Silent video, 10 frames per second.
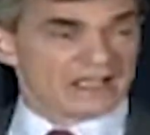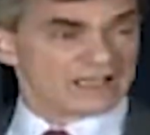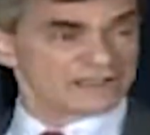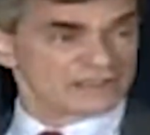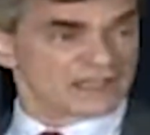
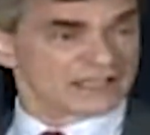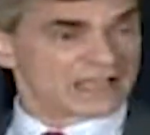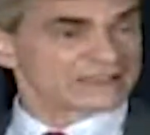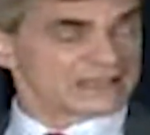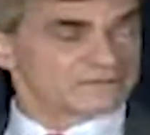I
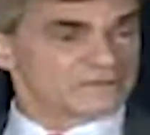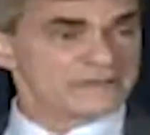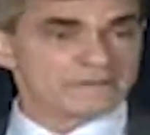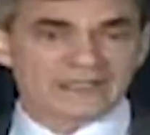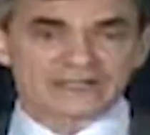got that
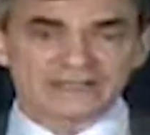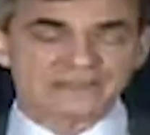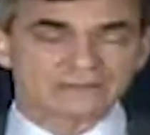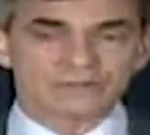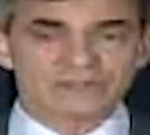feedback, and I
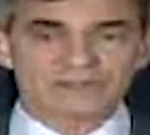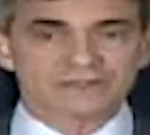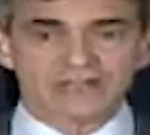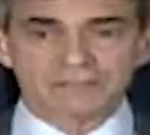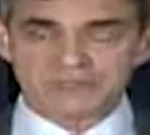said, well, this
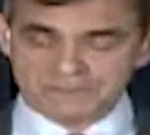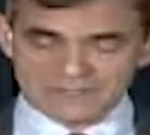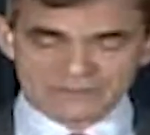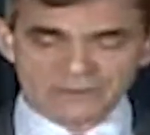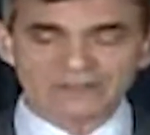could not be
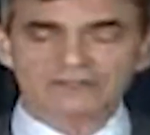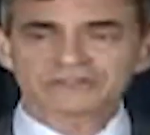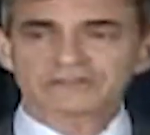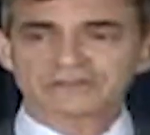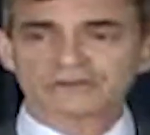me. So I
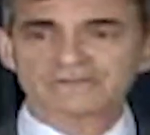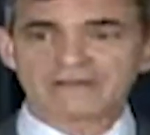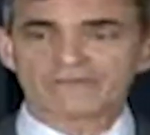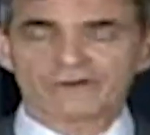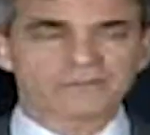looked at the
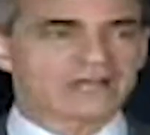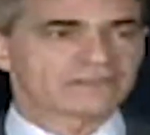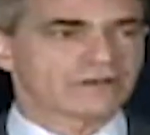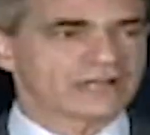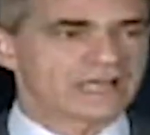survey form, and I
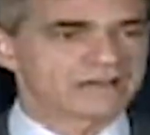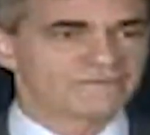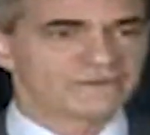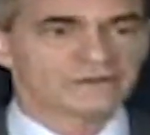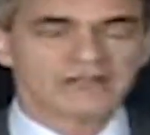thought I had it
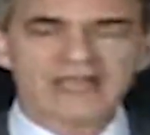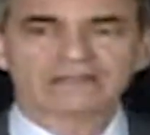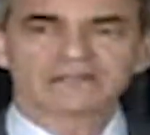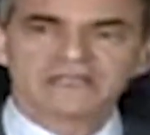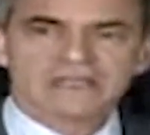figured
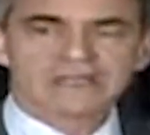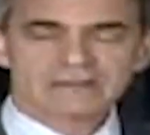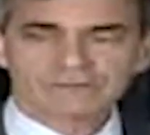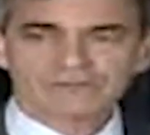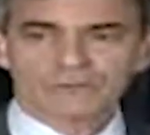out.
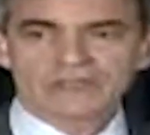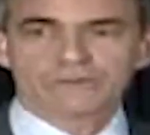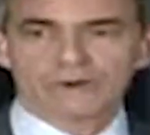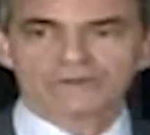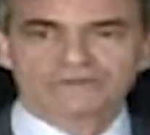It was the way
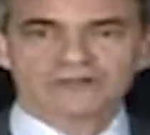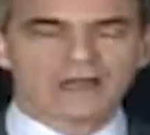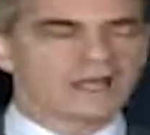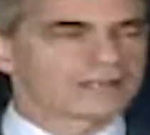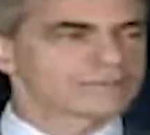the rows and
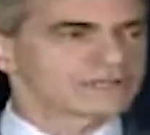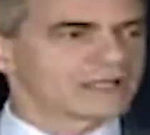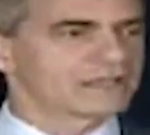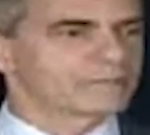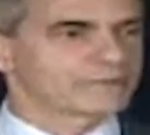columns
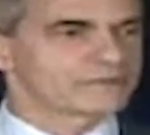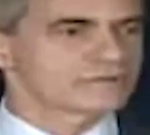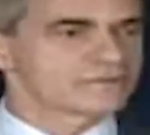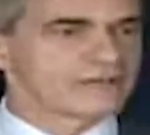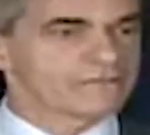lined up on the
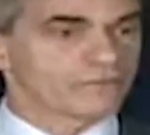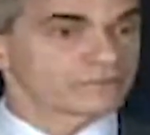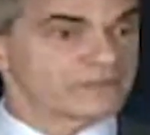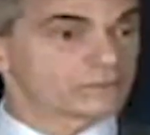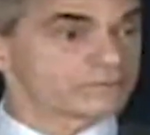survey
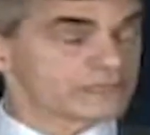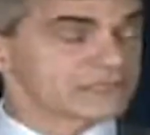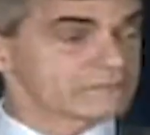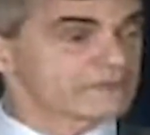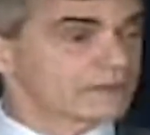form. They were
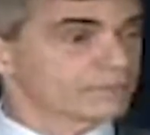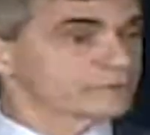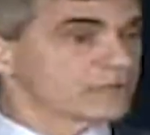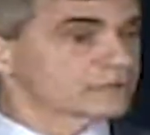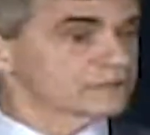mixing me up
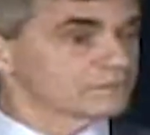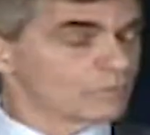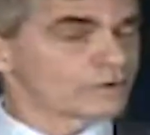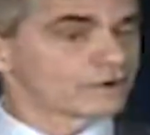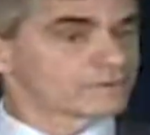with Dr.
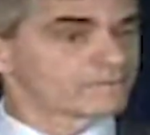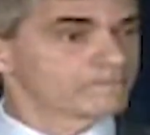Lamort.